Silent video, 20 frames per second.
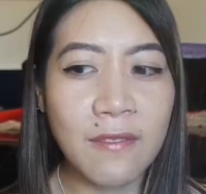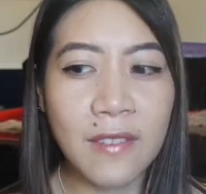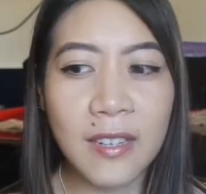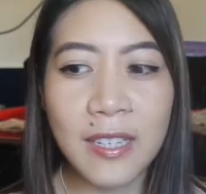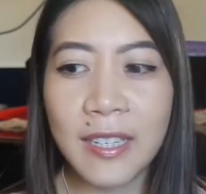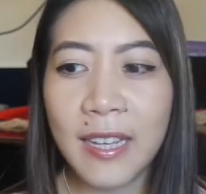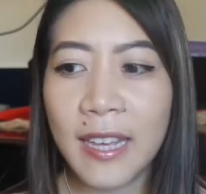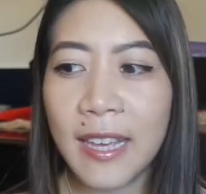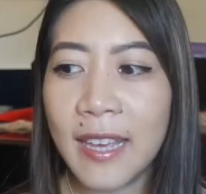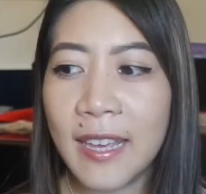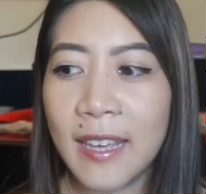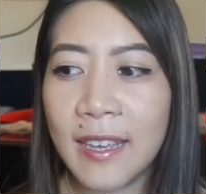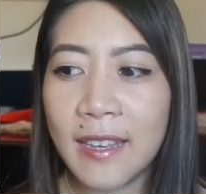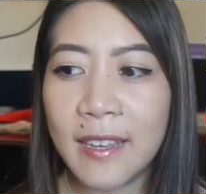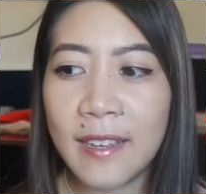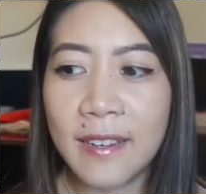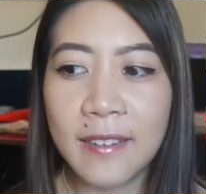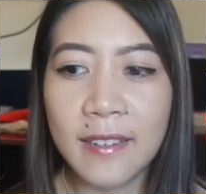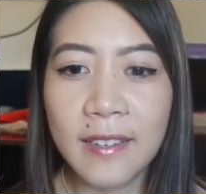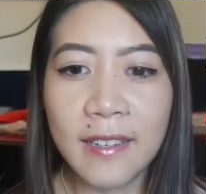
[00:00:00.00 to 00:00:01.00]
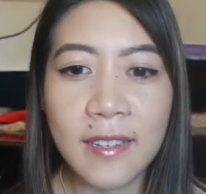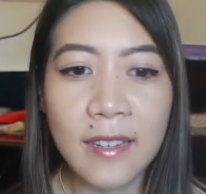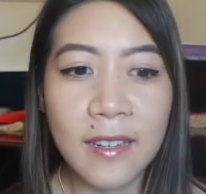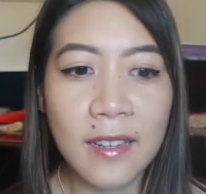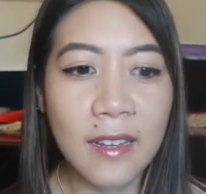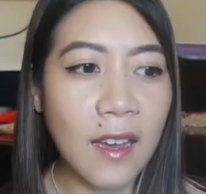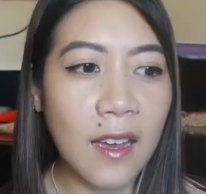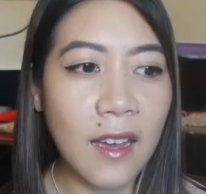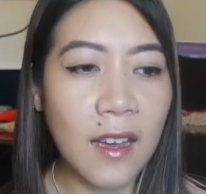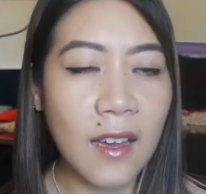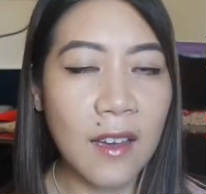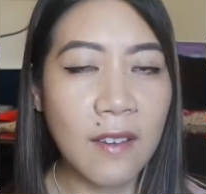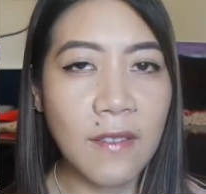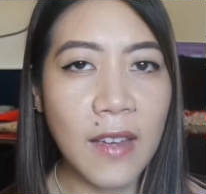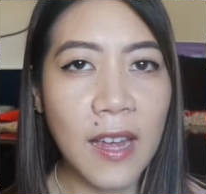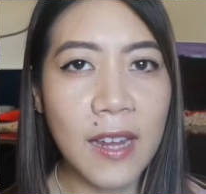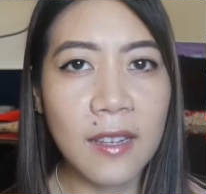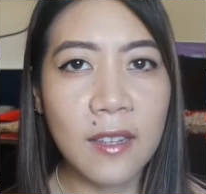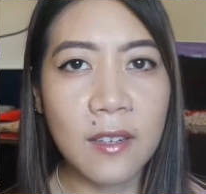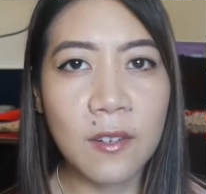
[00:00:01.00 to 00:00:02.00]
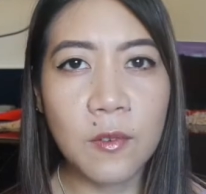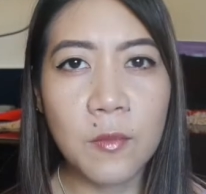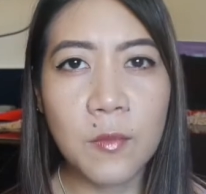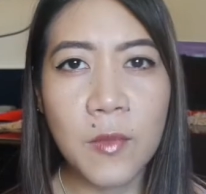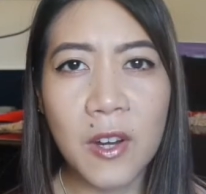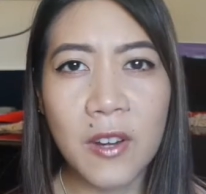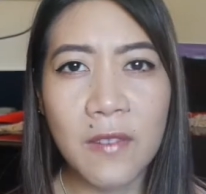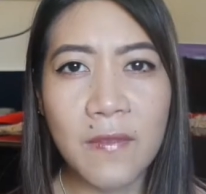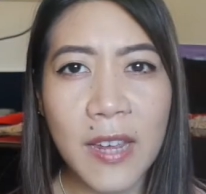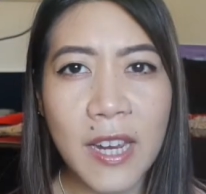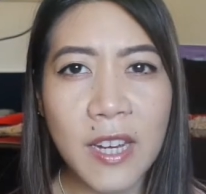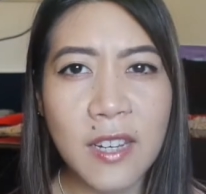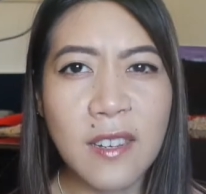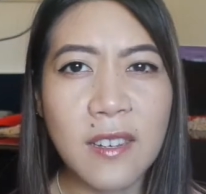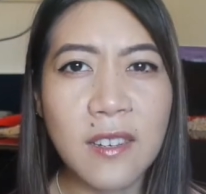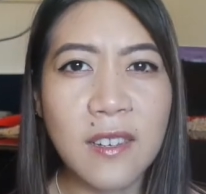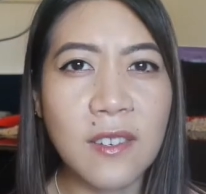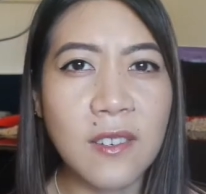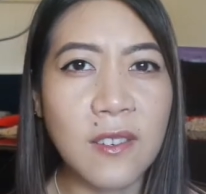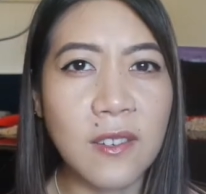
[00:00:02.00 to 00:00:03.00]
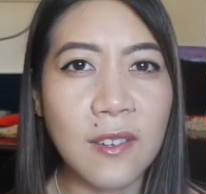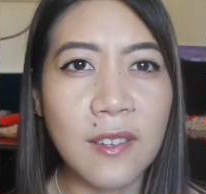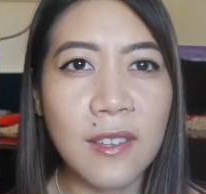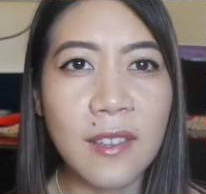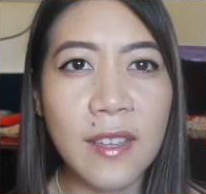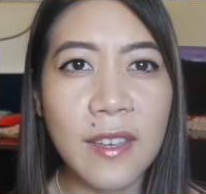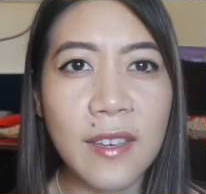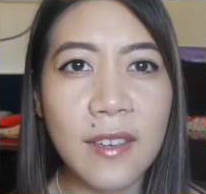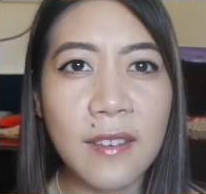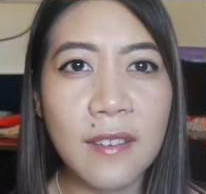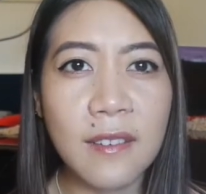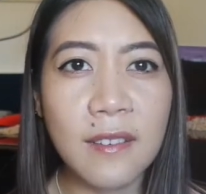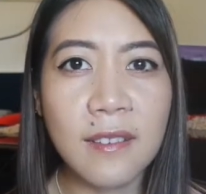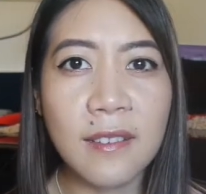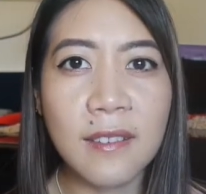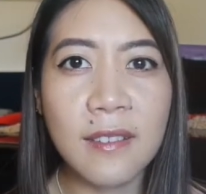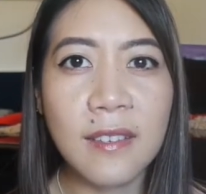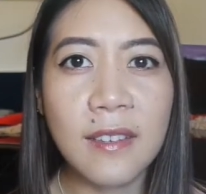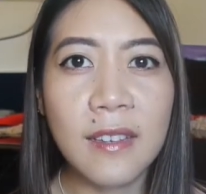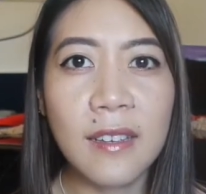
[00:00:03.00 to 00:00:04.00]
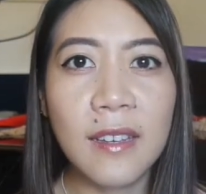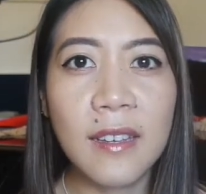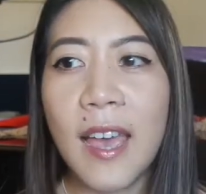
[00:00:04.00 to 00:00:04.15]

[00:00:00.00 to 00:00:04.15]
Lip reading: fatigued, I've had little motivation to do things.